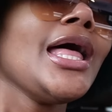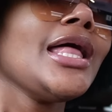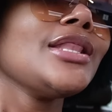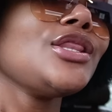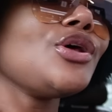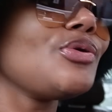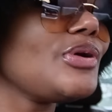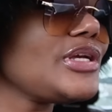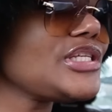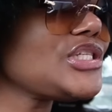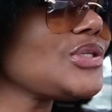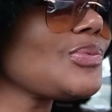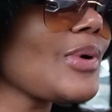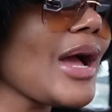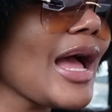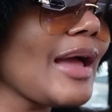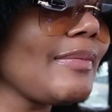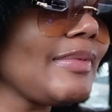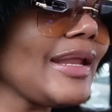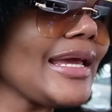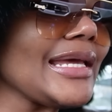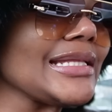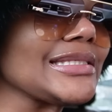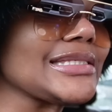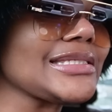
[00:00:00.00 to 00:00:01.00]
The reason why
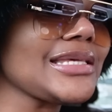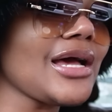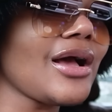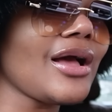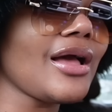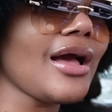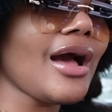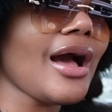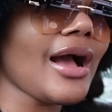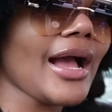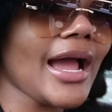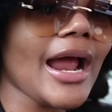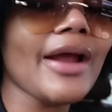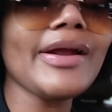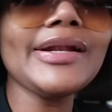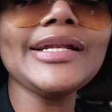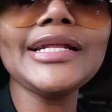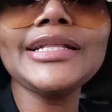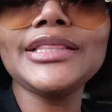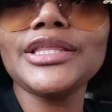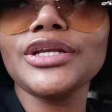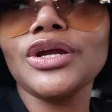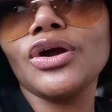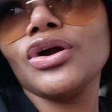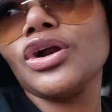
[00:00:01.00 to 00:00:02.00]
it's
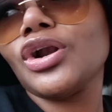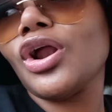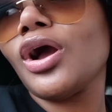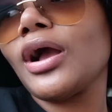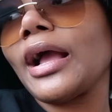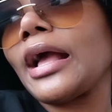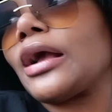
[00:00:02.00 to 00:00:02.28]
currently 3:00.